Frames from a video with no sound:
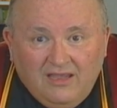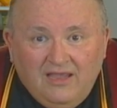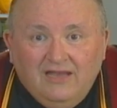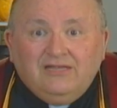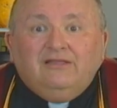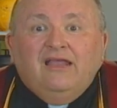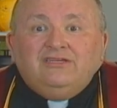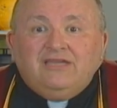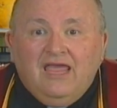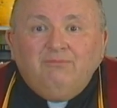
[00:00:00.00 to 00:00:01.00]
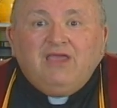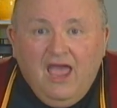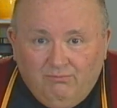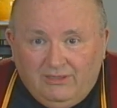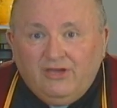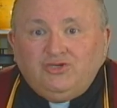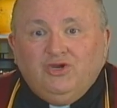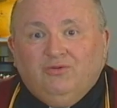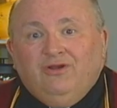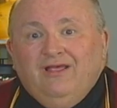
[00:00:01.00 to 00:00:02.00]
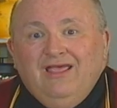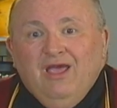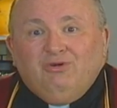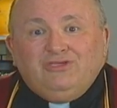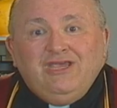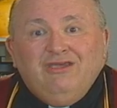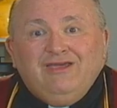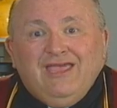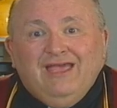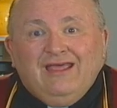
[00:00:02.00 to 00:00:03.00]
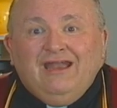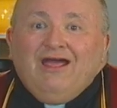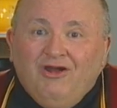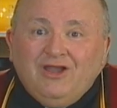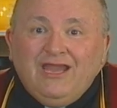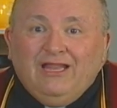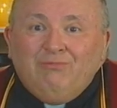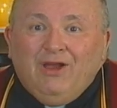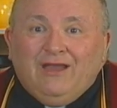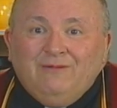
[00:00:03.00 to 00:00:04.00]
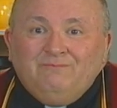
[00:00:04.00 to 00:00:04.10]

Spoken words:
Until next time, God bless you, and we'll see you again on Our Daily Bread.